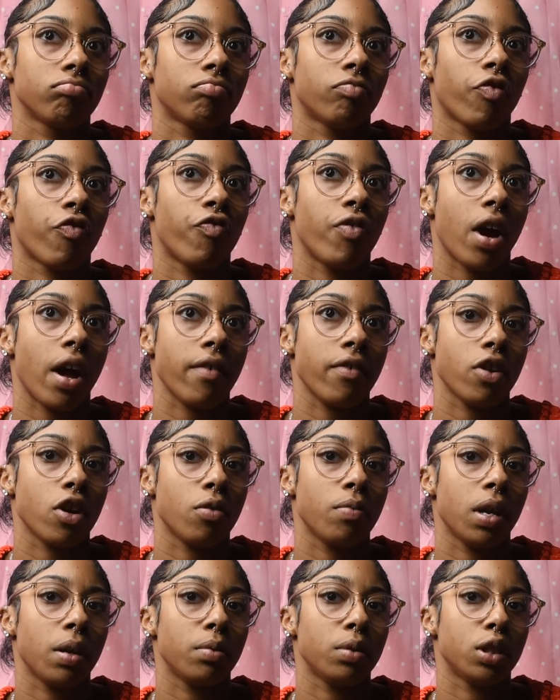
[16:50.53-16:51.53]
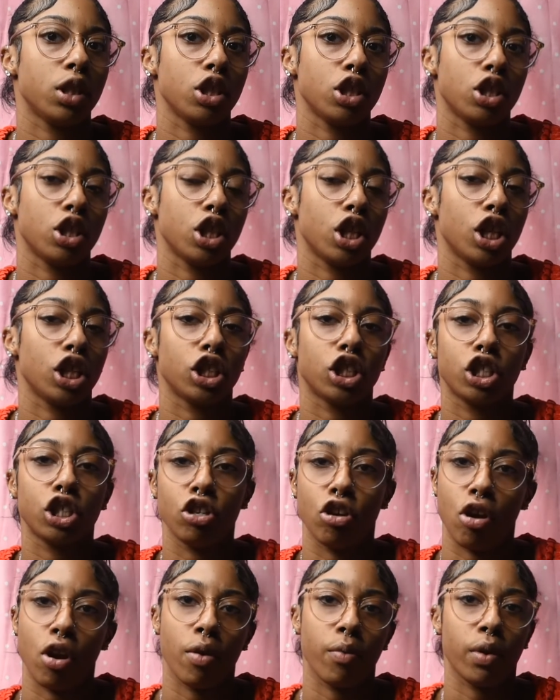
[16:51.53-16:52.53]
5-year-old baby sister, and she
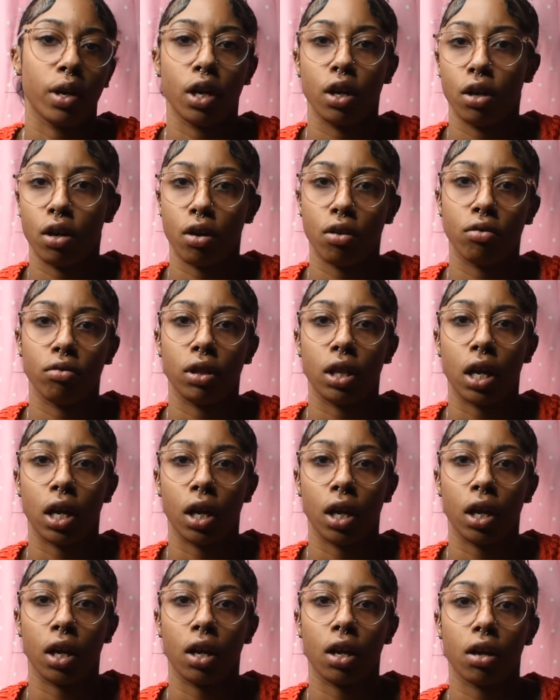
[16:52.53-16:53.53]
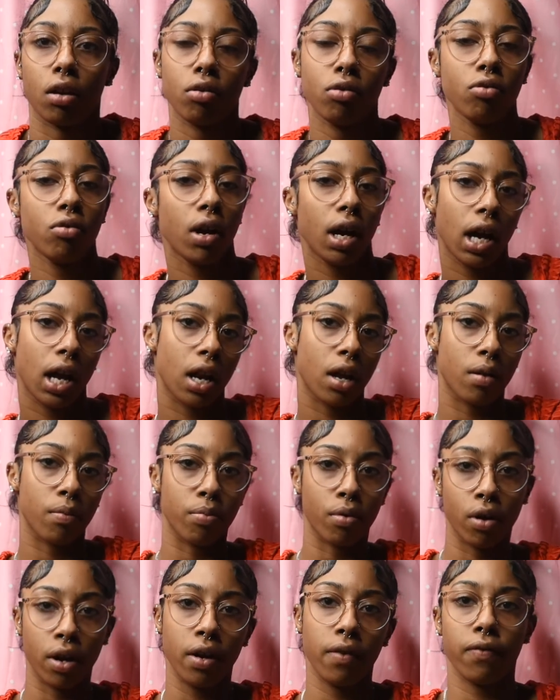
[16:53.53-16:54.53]
already know, like, oh, I got a
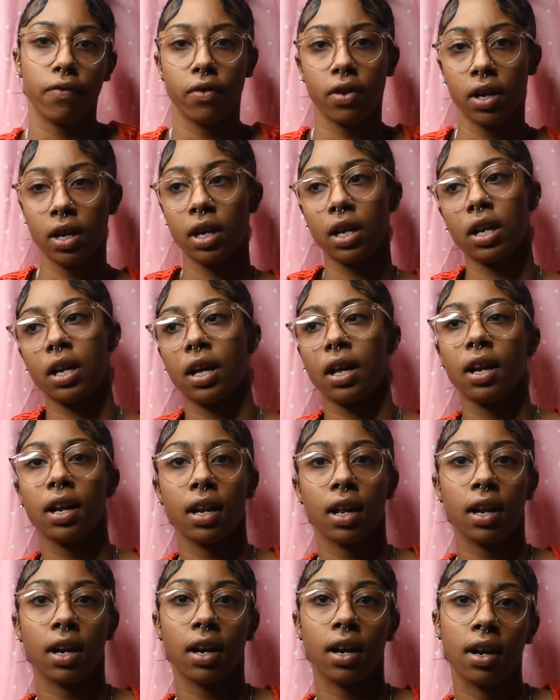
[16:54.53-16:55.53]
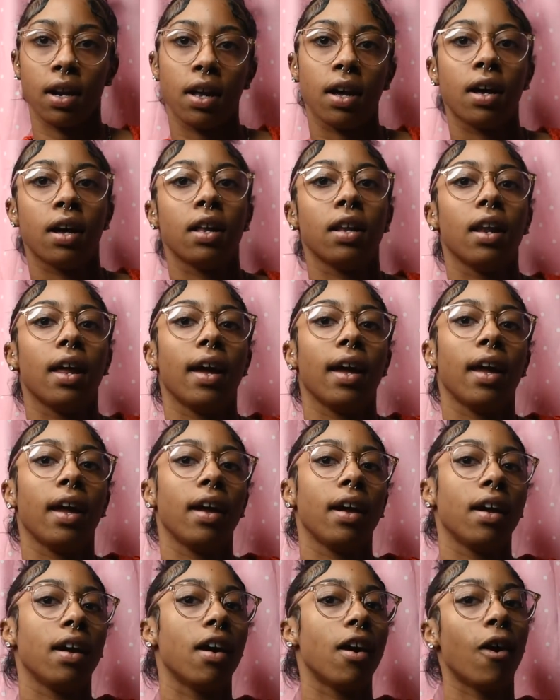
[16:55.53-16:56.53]
boyfriend, da da da da.
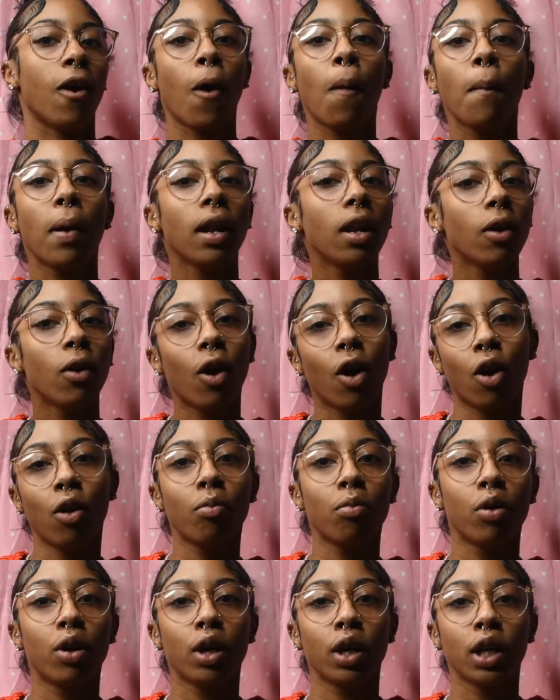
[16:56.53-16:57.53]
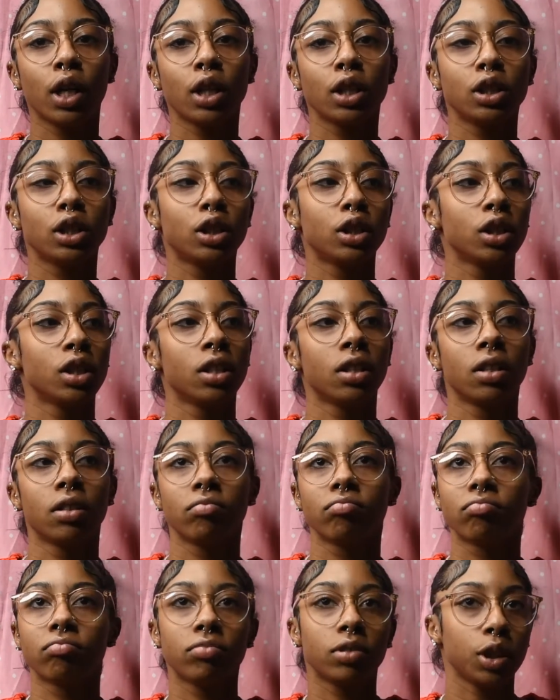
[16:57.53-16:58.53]
Like, all my little homeboys,
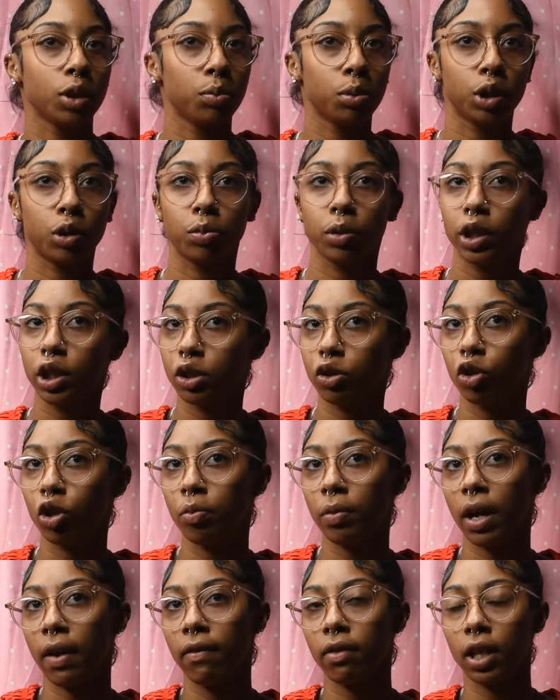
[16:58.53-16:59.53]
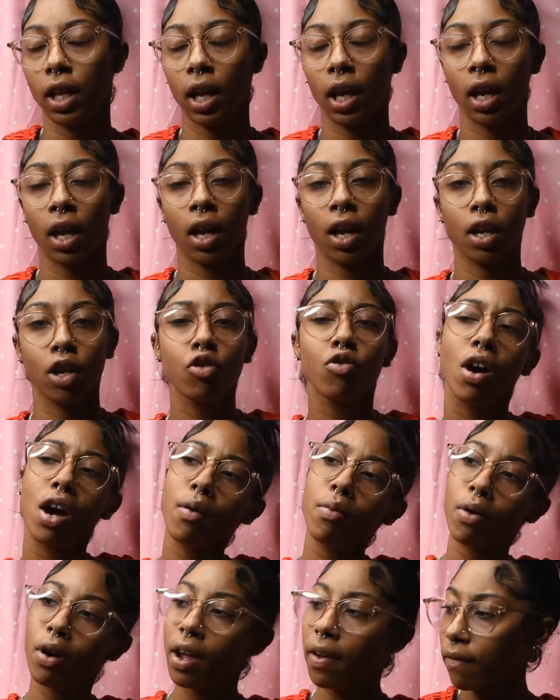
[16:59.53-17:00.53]
she be speaking to them, everything. You her
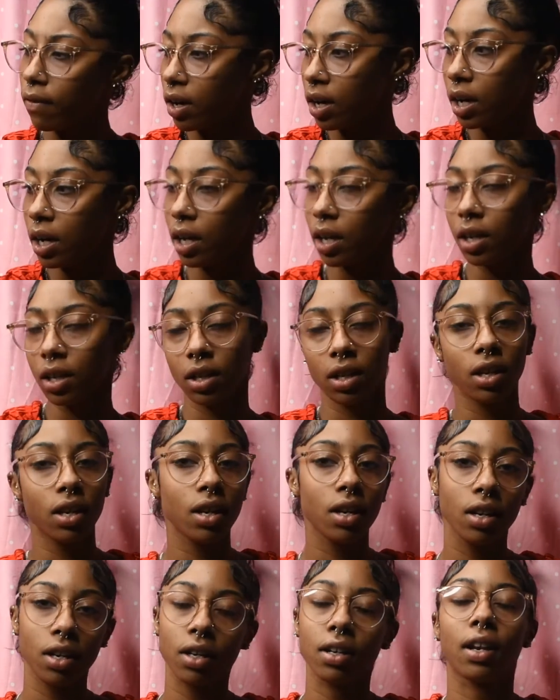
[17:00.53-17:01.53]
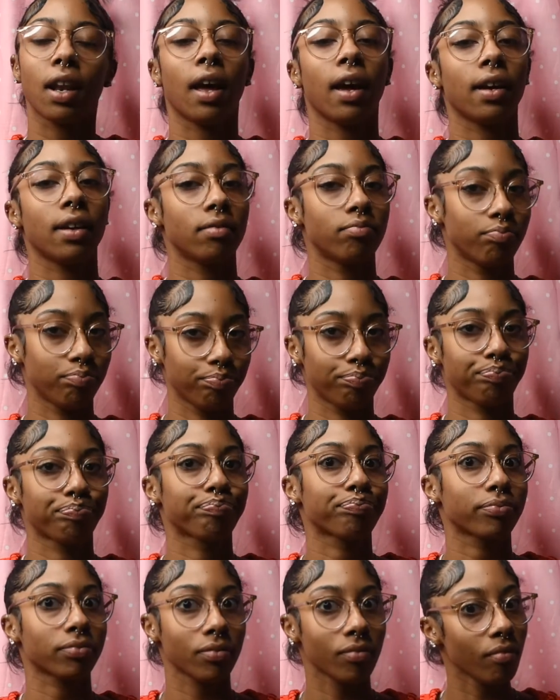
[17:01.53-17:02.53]
boyfriend? Like,
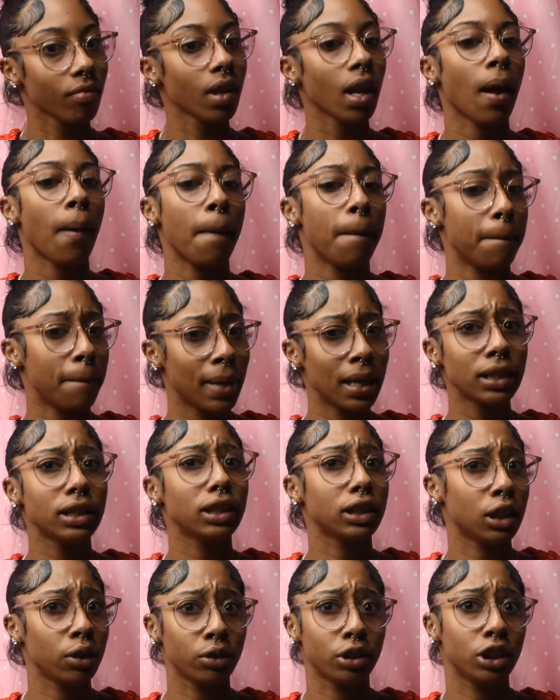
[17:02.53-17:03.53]
their